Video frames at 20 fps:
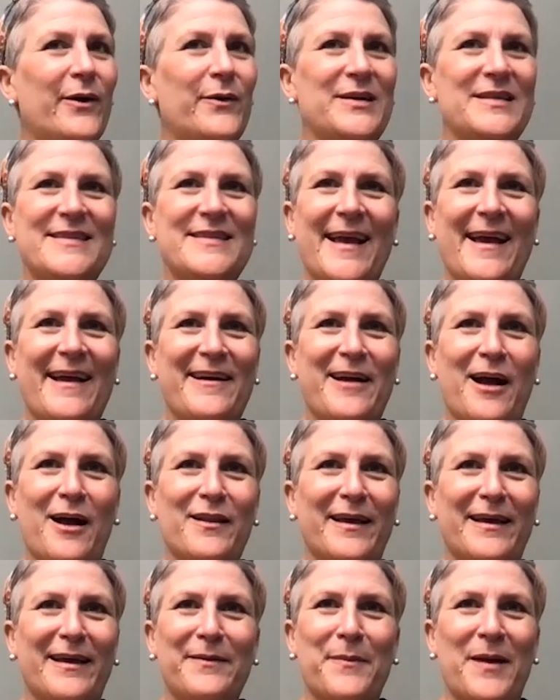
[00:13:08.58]
Yeah, I always say I
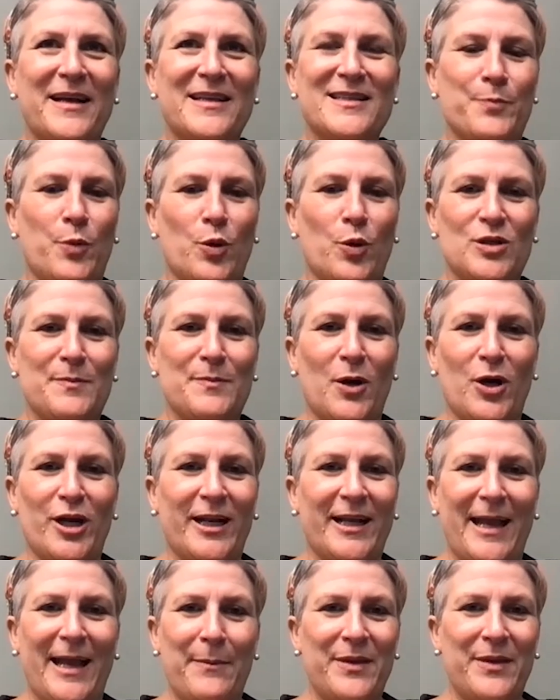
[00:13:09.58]
got like my sports marketing
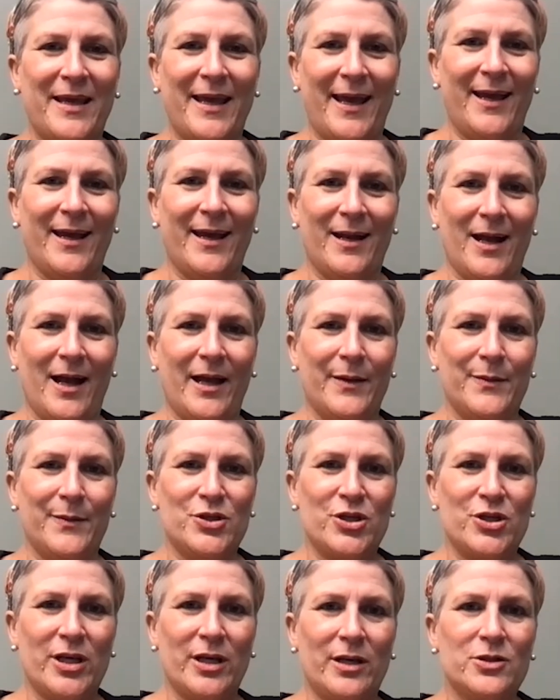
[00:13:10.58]
MBA at
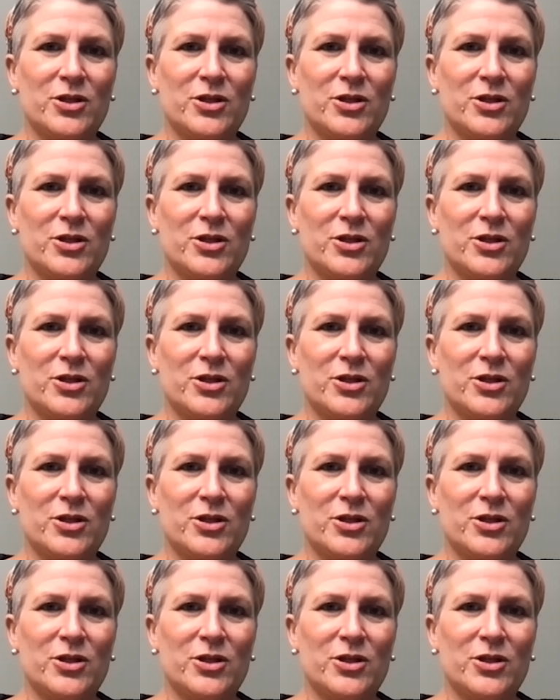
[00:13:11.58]
IMG